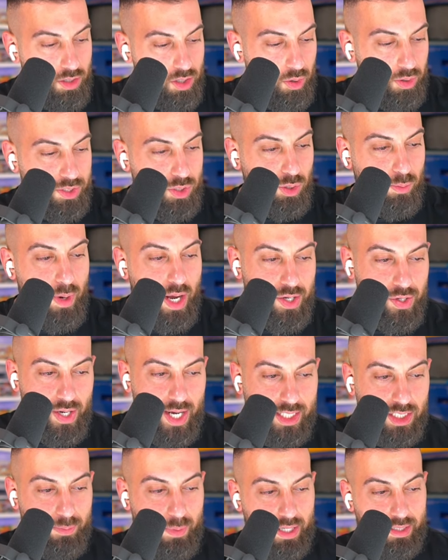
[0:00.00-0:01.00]
going to remind you
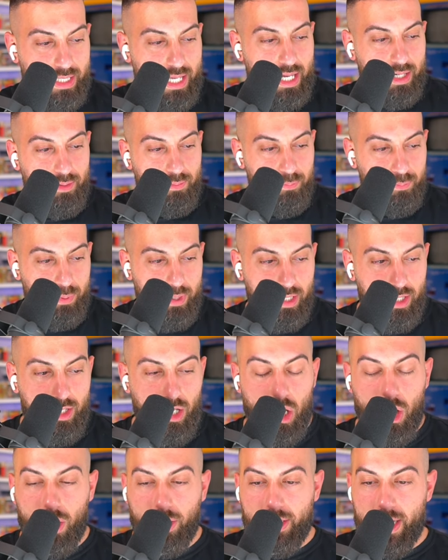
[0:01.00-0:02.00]
guys about that big
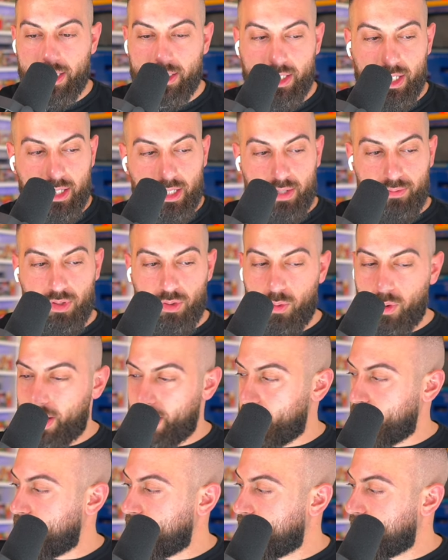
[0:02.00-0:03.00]
card that's getting given
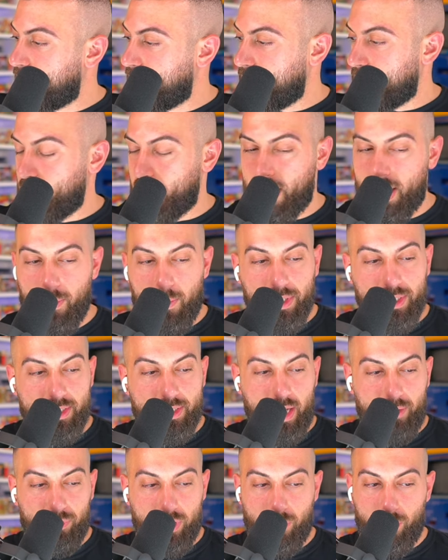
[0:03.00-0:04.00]
away. Um, it's
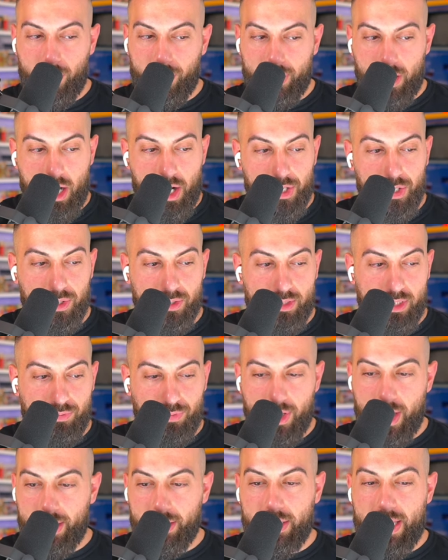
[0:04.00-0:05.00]
definitely worth hundreds, if
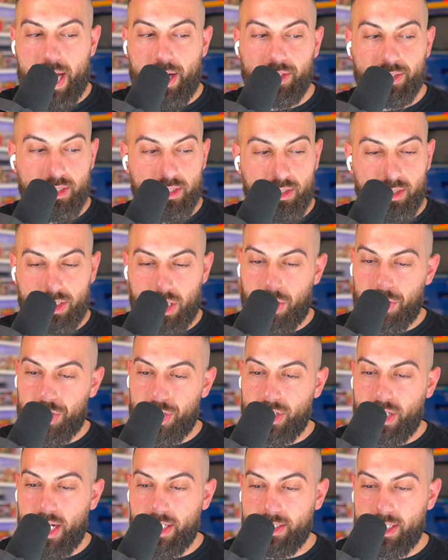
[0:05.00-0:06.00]
not thousands. So I'll
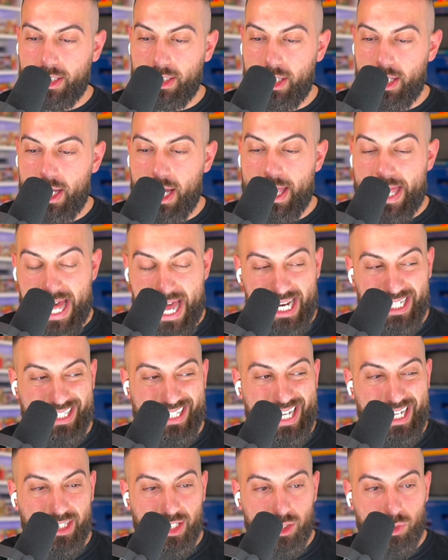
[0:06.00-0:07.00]
show you guys that, the, that at
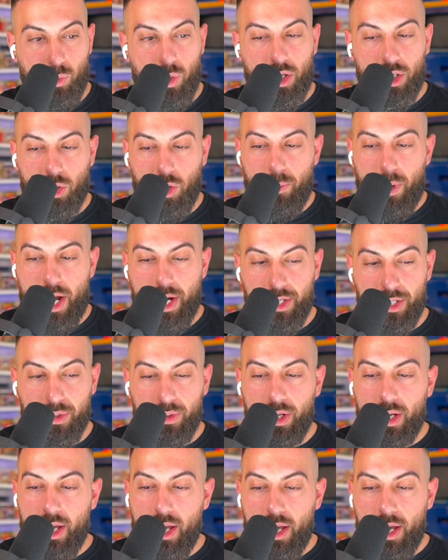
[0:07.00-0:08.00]
the end as well to remind
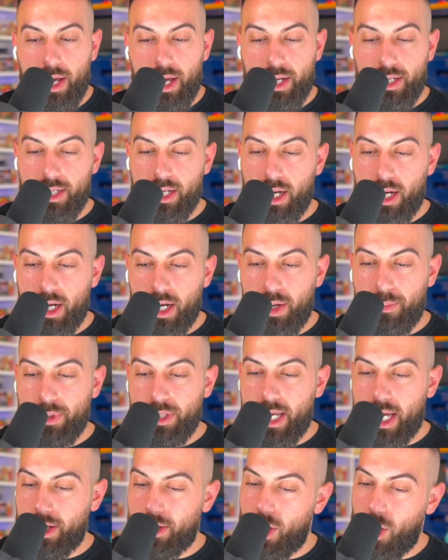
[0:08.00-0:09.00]
you. And um,
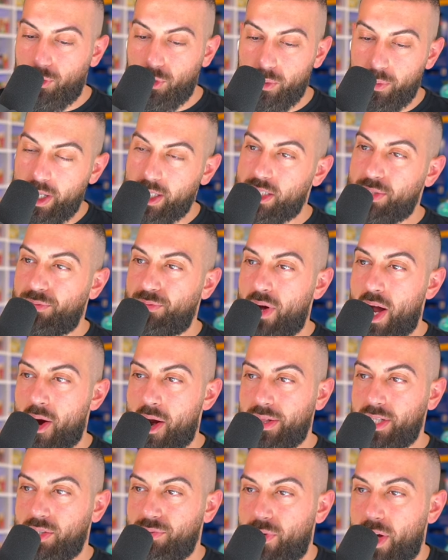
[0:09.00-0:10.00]
yeah, hopefully we get some
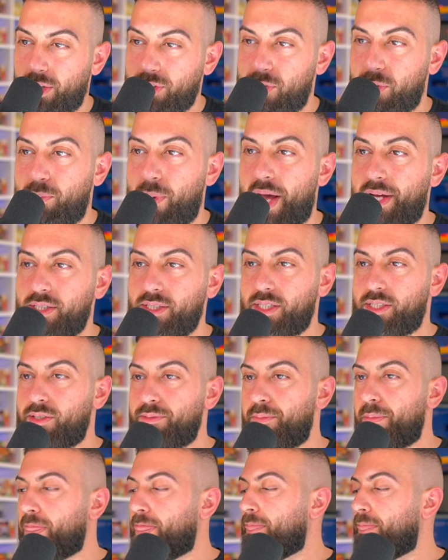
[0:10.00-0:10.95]
fire at these final two packs here.